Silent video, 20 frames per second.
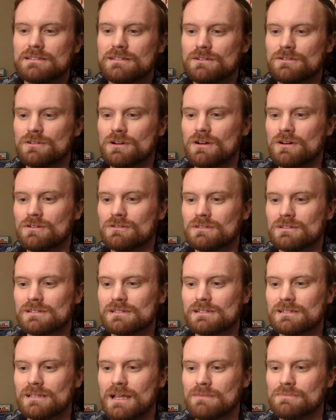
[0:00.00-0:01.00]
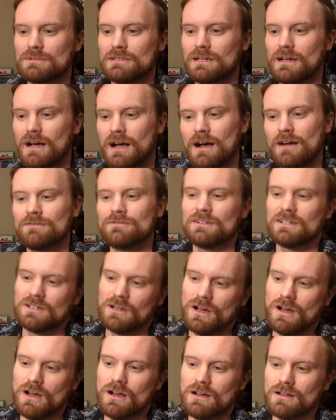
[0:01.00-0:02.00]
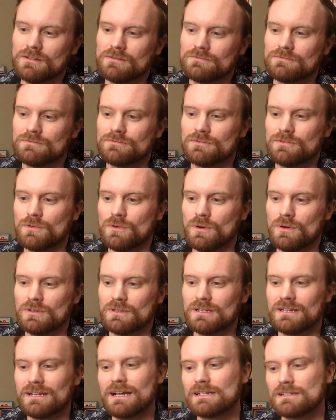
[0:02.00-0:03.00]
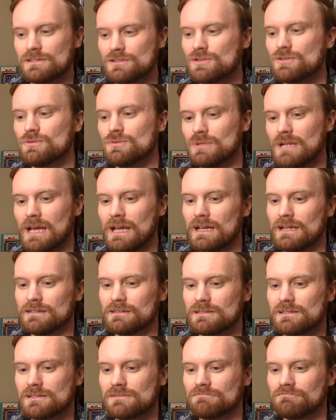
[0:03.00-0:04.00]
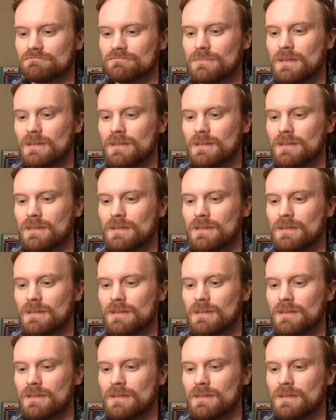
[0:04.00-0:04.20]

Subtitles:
Zero slept off and on for the next 2 days,